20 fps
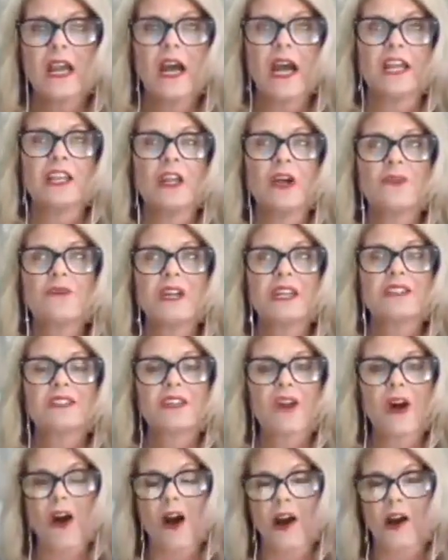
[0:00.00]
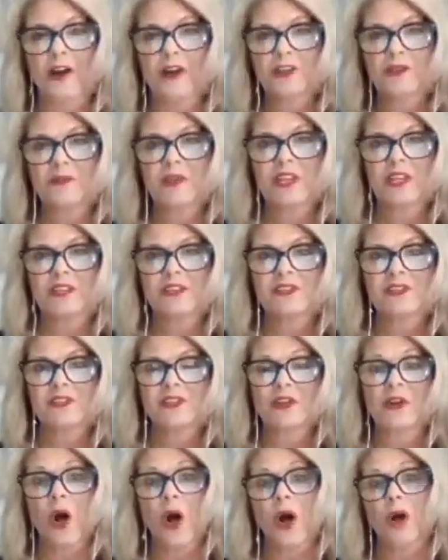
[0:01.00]
I know that's hard because
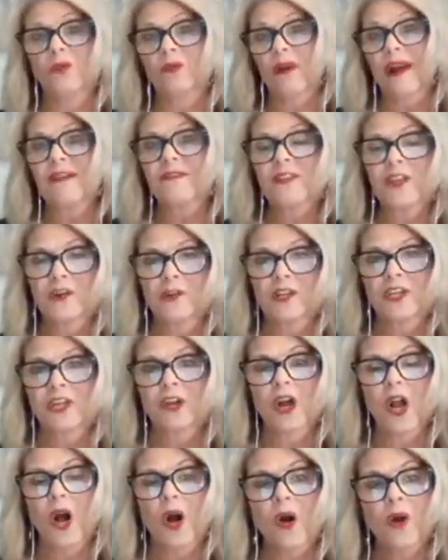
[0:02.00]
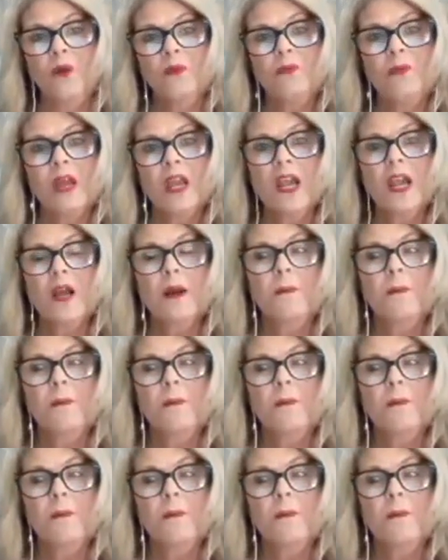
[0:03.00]
they're all right there in your home,